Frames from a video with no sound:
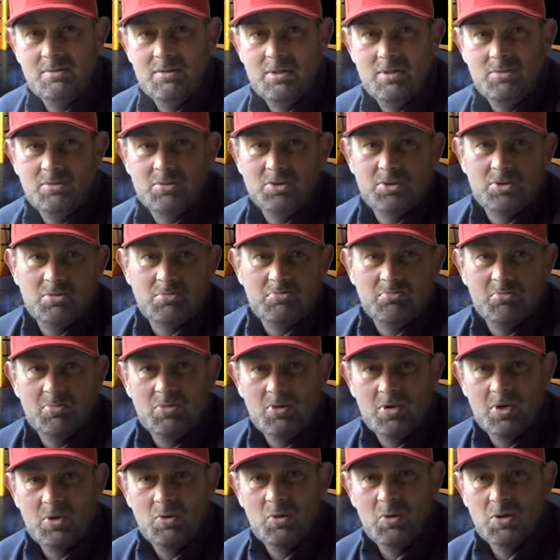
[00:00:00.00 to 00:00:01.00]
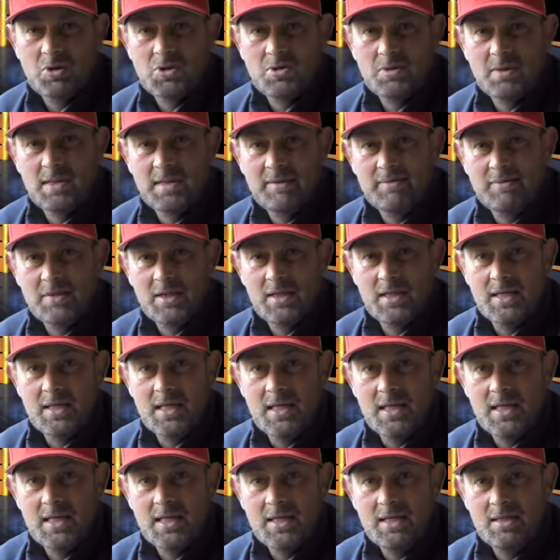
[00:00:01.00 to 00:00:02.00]
it was 11:15 at
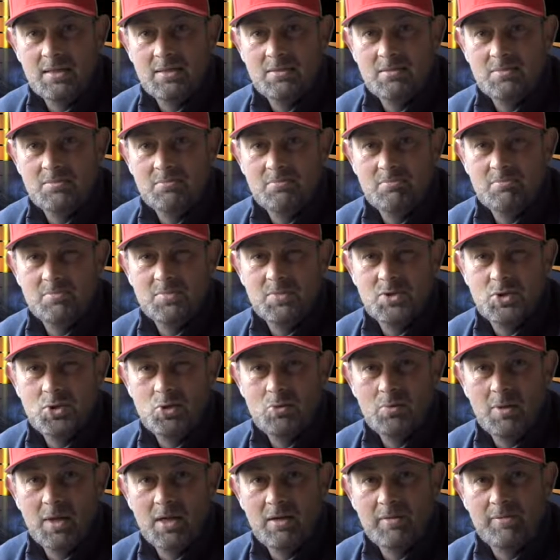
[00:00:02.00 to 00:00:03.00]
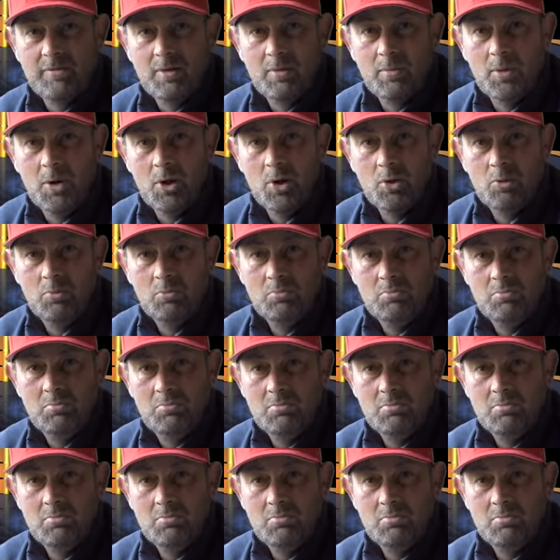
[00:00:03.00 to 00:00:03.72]
night, 2 mile from home.